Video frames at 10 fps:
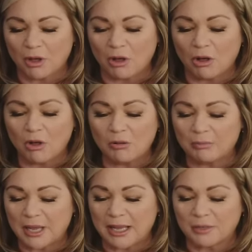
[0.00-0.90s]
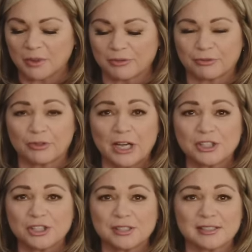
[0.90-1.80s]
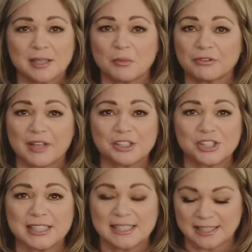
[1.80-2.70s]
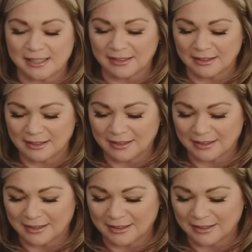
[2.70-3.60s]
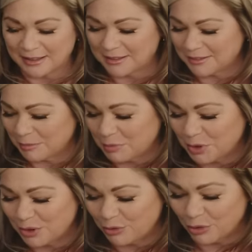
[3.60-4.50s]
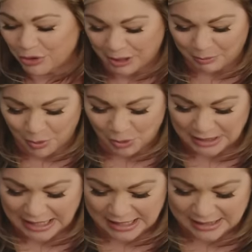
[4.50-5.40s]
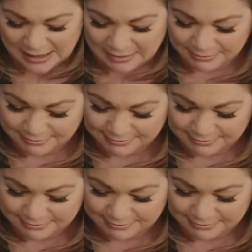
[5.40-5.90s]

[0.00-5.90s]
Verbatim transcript: All made with fresh summer veggies, a beautiful thick Bolognese.